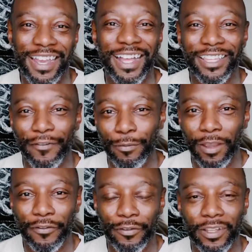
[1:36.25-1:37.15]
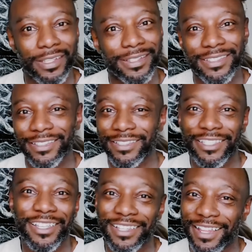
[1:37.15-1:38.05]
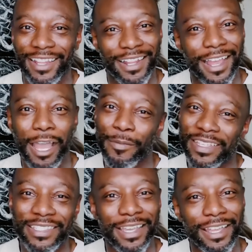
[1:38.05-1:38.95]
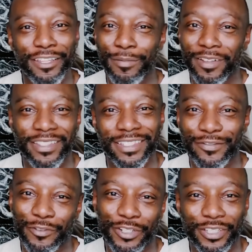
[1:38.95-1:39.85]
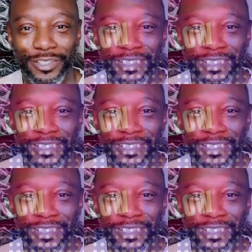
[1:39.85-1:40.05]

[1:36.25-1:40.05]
I love you, my friend, and I'm excited about this for you.